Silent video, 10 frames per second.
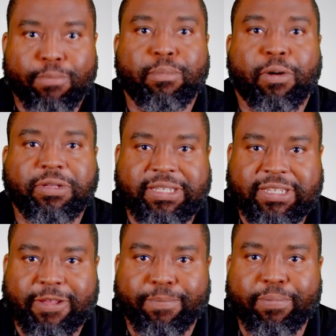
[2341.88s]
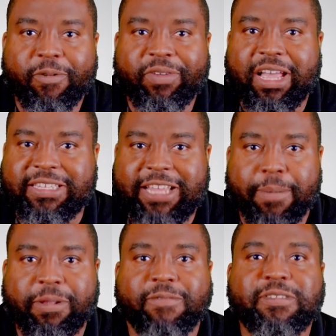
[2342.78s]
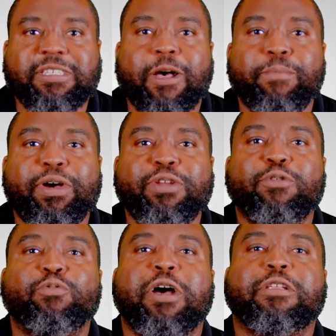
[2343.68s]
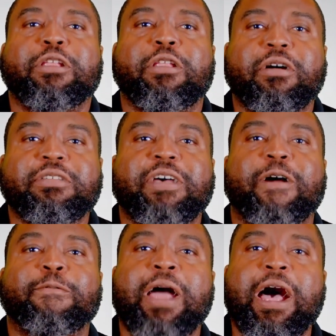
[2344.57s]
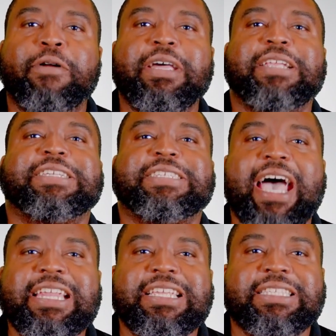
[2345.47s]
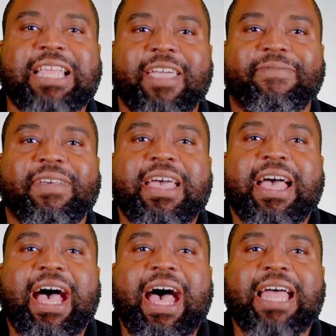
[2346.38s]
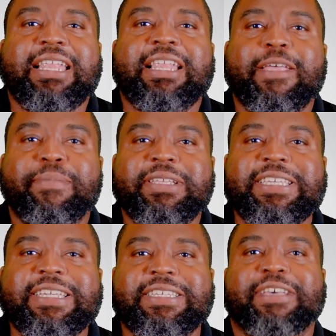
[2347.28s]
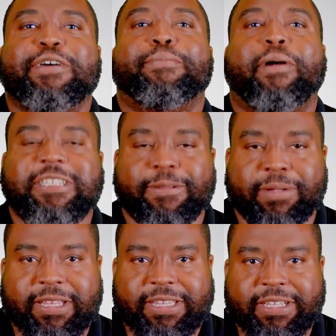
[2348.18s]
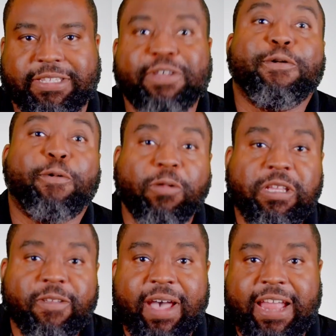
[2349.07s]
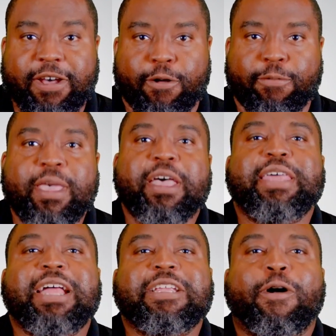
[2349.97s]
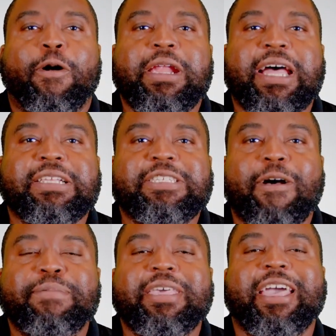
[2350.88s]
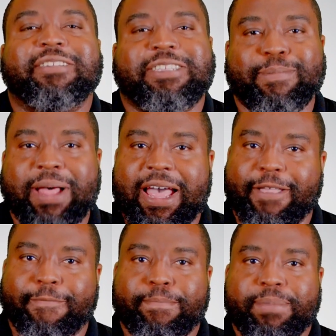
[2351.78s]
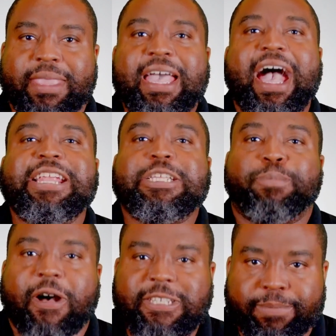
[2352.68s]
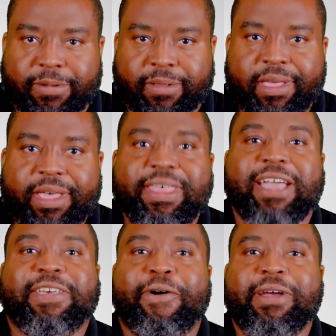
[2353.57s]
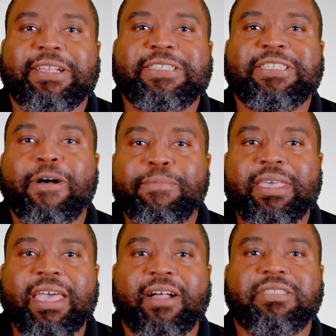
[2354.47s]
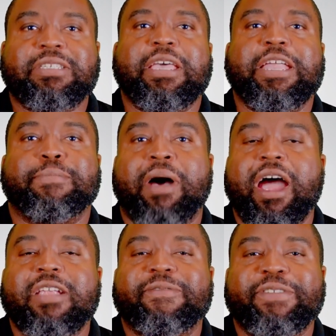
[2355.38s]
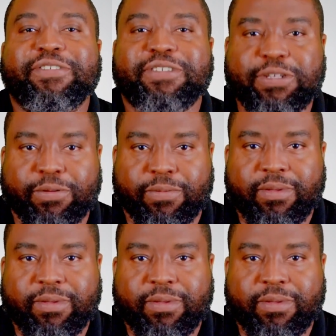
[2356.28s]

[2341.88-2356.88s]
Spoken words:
Moses is the perfect example of someone who had looked around and decided his life had limited possibilities, only to find out that God had something else in mind. And it's possible that God had something else in mind for you too.